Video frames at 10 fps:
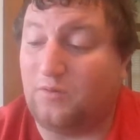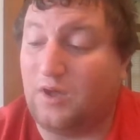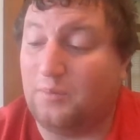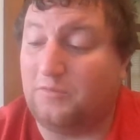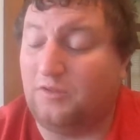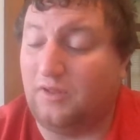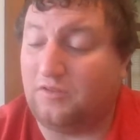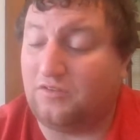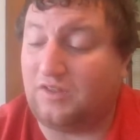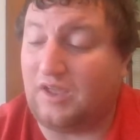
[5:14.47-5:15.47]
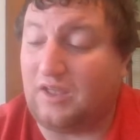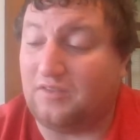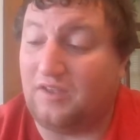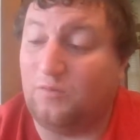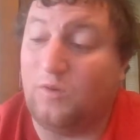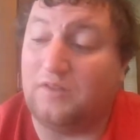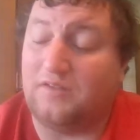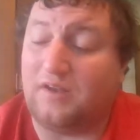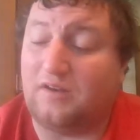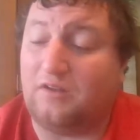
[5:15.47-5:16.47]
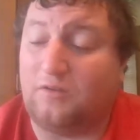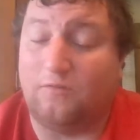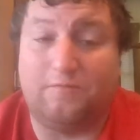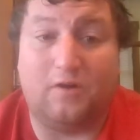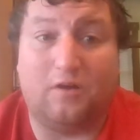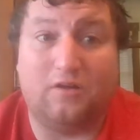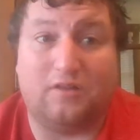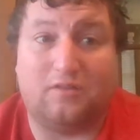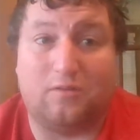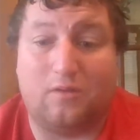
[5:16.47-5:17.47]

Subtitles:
Rob clinched the 18-1 technical fall in